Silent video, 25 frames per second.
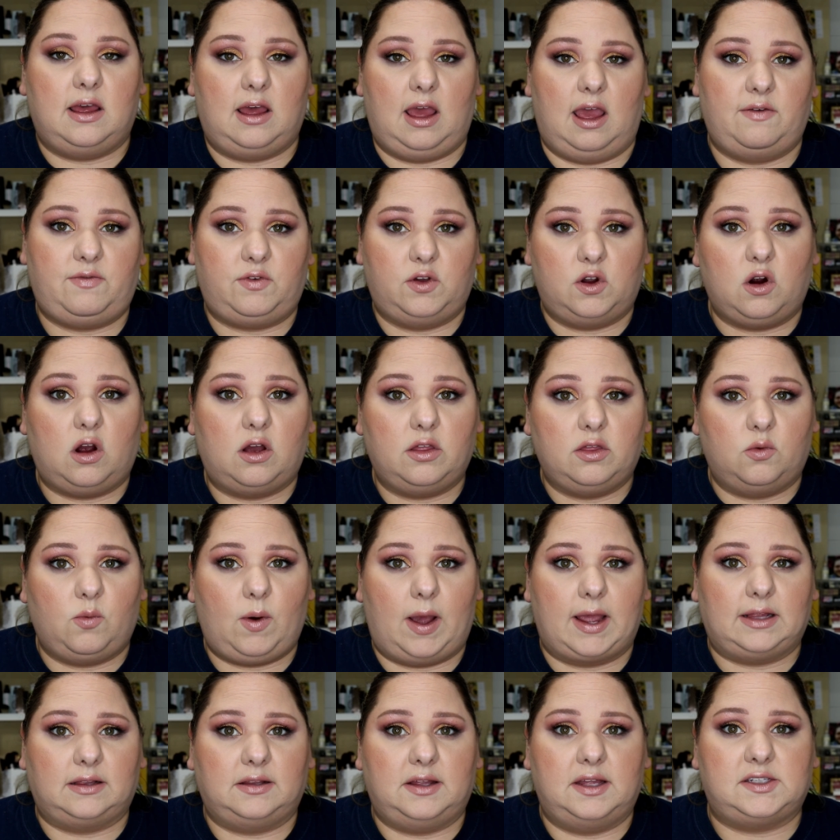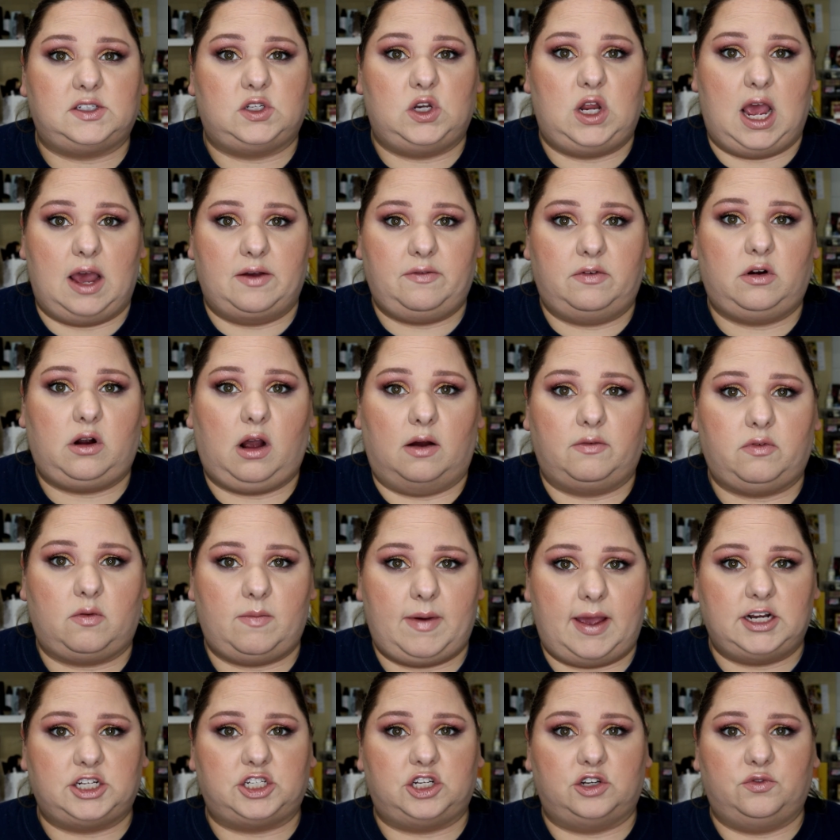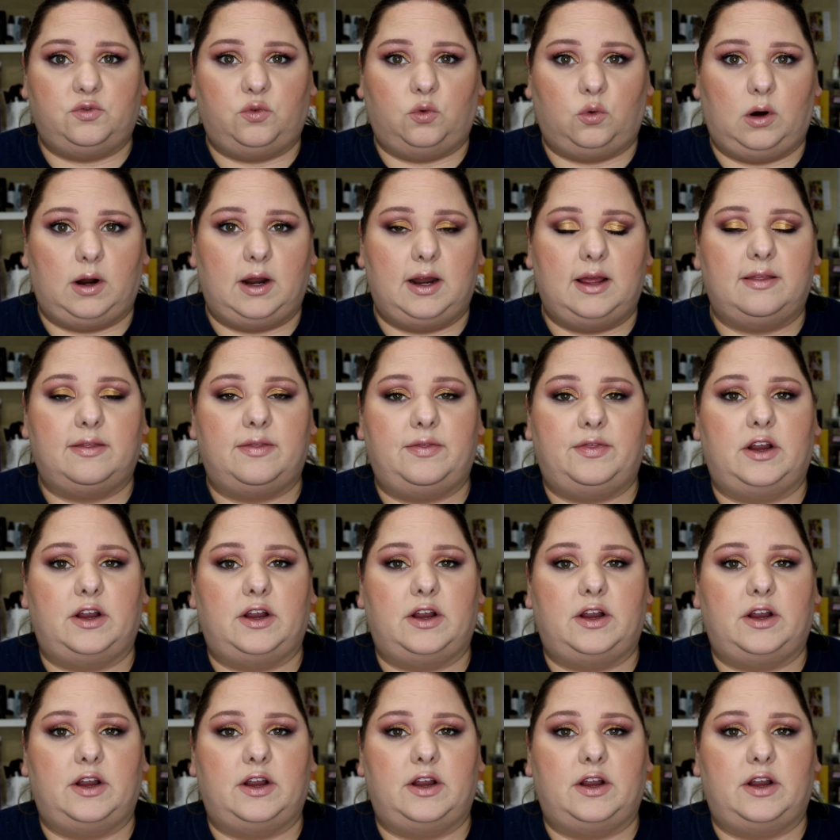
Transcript: if you're on the wait list and you have your confirmation for it,